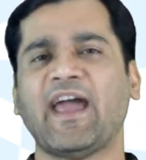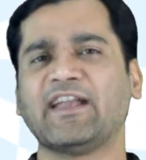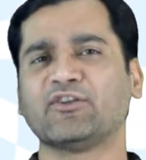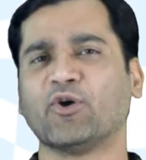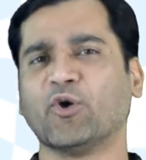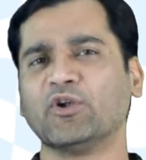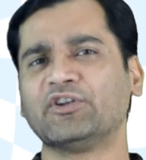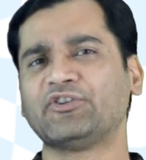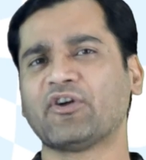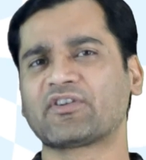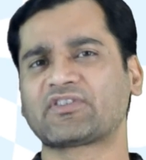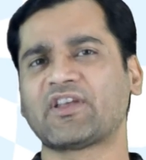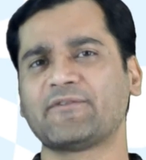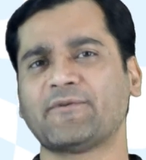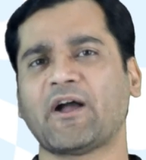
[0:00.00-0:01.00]
and hold
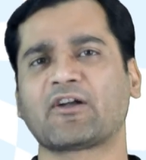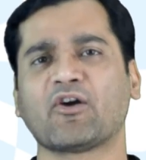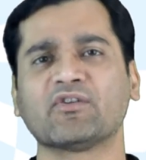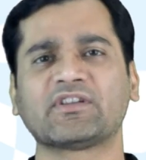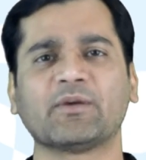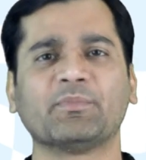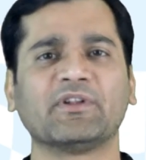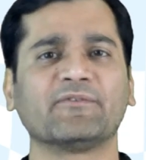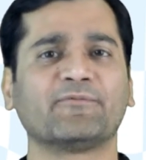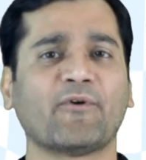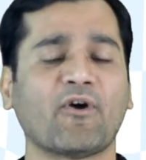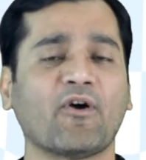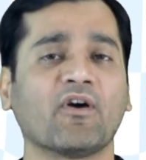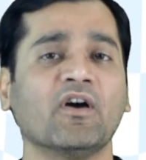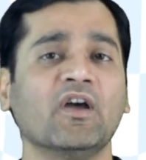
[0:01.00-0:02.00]
yourself accountable
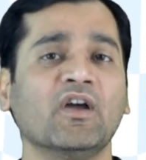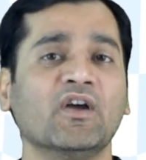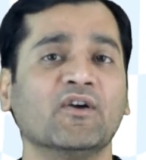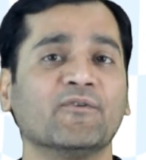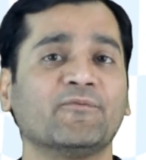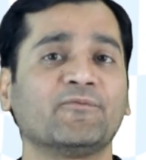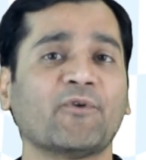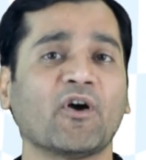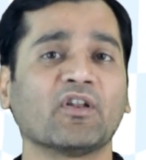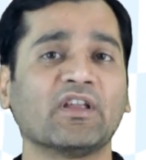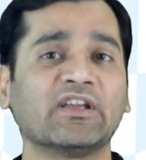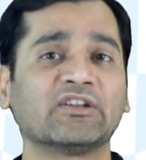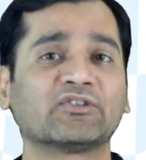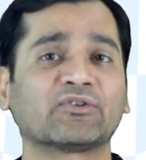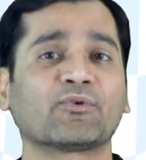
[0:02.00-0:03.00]
for
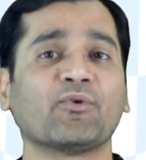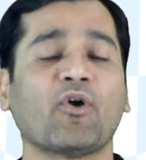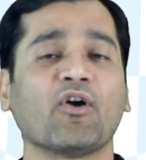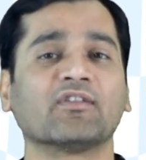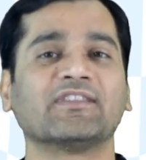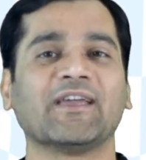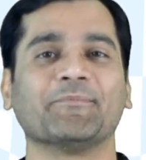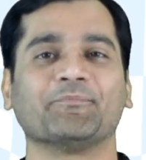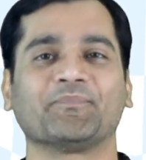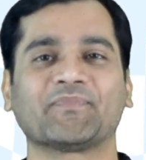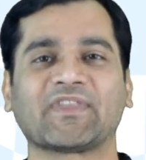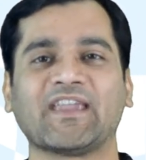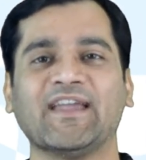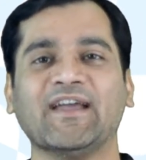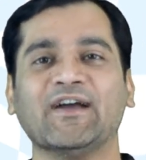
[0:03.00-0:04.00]
following through on them.
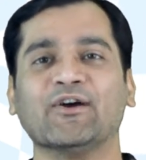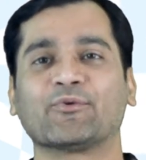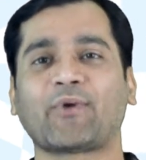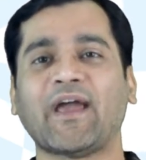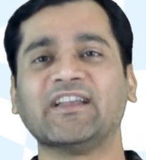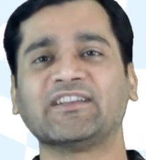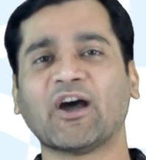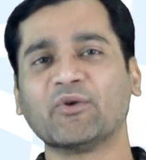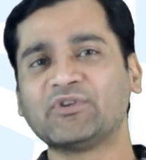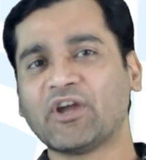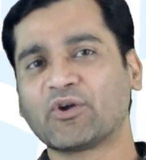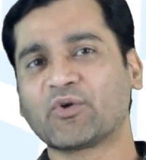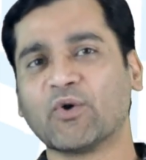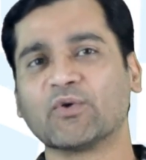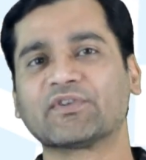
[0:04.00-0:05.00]
Write down
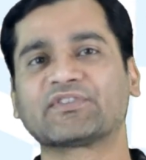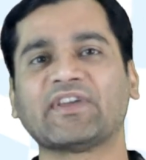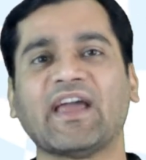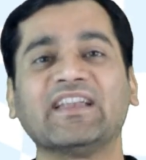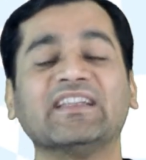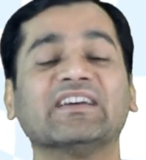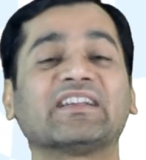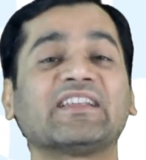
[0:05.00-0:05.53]
your goals and